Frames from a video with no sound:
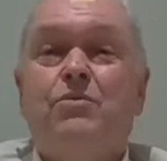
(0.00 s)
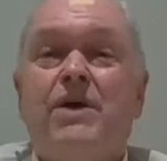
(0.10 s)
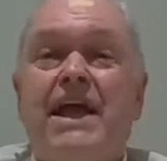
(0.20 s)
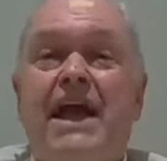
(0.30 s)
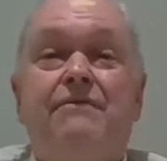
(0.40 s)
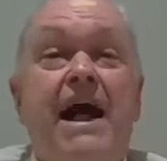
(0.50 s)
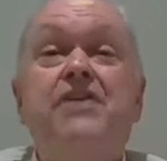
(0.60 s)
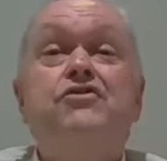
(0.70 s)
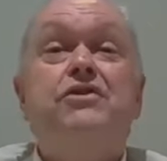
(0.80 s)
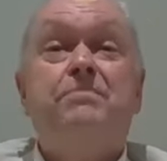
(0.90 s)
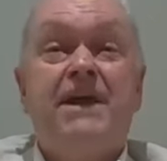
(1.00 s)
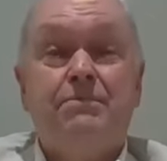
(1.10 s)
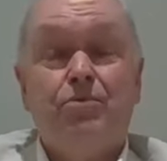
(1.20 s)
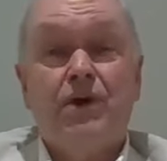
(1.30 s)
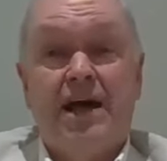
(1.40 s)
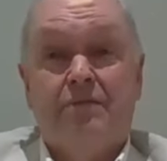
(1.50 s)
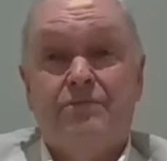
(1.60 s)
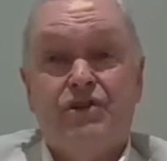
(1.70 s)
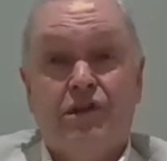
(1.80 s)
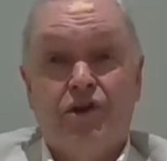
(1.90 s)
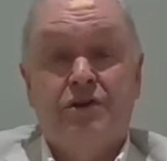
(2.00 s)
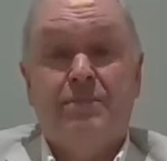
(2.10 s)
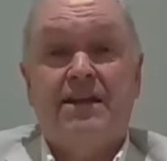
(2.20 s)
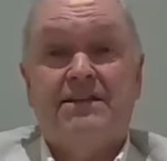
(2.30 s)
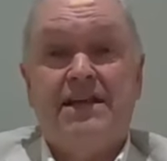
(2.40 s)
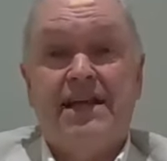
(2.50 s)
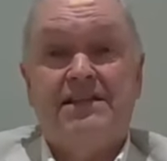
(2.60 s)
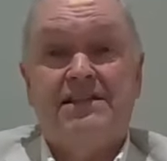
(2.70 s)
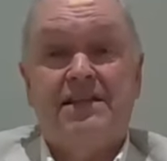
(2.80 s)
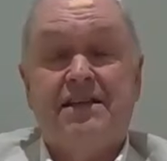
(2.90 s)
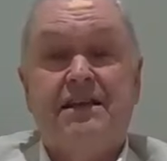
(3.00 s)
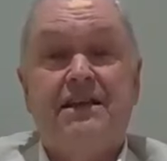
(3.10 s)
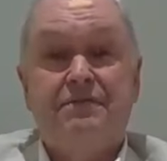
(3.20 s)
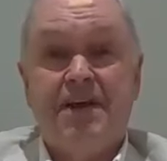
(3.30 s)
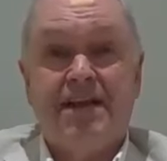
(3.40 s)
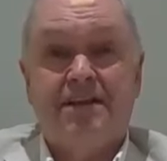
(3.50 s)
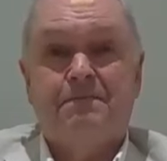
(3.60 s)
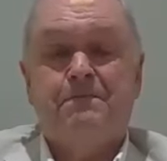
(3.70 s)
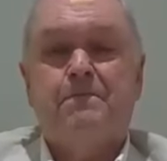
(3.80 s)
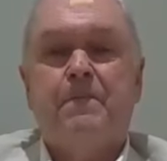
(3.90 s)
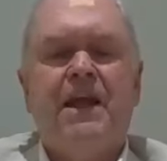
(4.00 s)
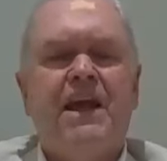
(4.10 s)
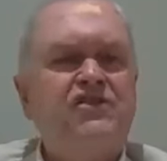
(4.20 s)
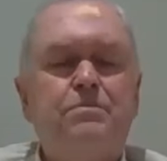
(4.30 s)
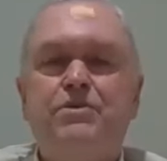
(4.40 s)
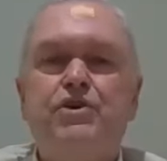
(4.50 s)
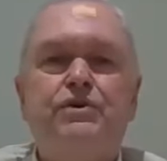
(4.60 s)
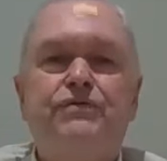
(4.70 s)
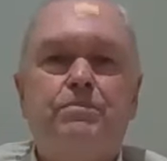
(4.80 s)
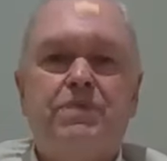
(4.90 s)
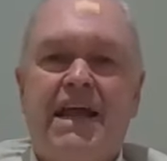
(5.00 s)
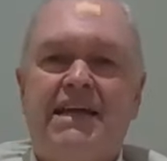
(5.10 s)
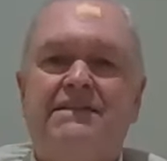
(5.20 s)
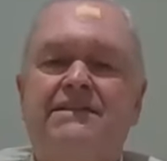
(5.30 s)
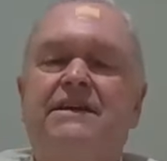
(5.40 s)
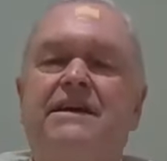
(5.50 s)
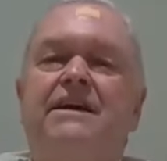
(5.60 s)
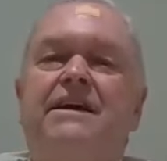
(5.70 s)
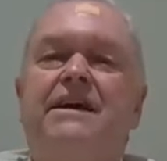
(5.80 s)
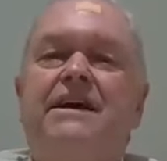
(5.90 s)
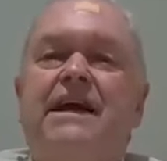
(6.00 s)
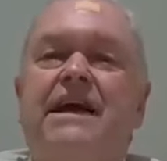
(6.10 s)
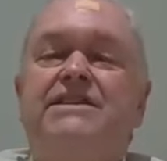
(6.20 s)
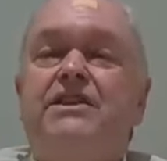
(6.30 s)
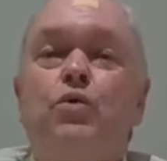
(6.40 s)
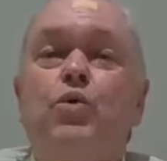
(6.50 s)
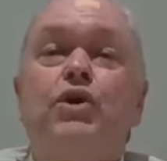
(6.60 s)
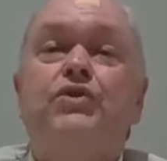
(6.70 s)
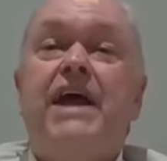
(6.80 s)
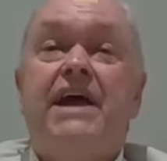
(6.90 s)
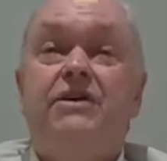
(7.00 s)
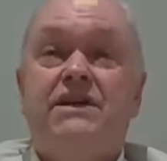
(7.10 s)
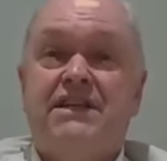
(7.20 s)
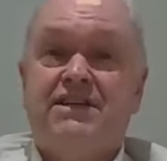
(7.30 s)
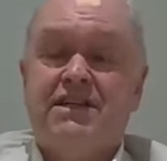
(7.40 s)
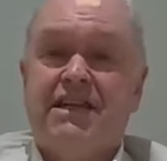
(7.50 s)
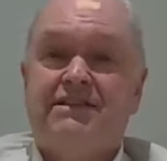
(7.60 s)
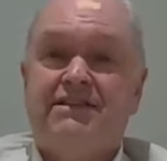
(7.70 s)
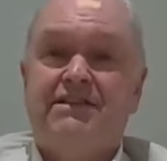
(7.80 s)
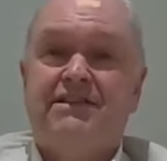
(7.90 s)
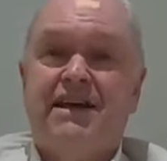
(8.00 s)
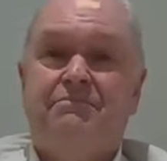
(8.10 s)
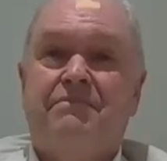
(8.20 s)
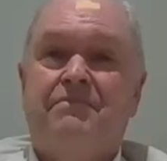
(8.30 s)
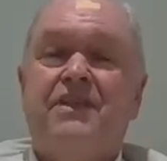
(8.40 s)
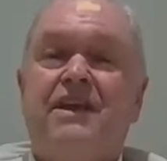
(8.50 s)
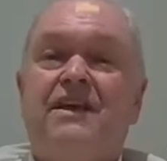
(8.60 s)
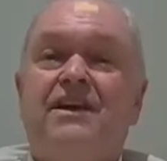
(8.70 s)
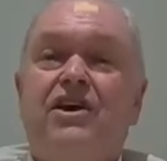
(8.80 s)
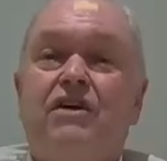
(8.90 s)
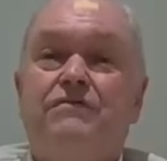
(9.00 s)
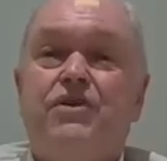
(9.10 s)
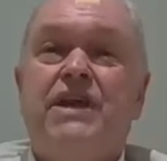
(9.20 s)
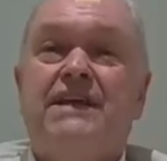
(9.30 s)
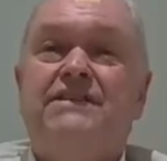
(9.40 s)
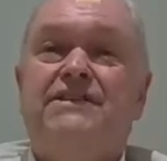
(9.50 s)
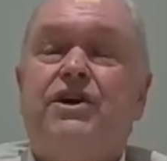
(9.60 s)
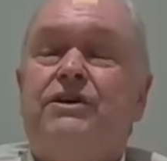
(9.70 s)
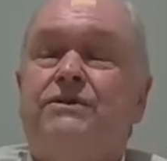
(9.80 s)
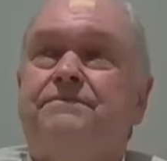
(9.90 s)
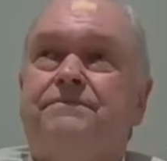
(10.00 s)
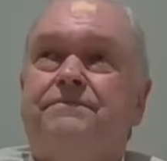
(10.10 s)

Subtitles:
we have 100 people come to learn meditation, live in. It's a beautiful place. It's in the World Heritage List of UNESCO.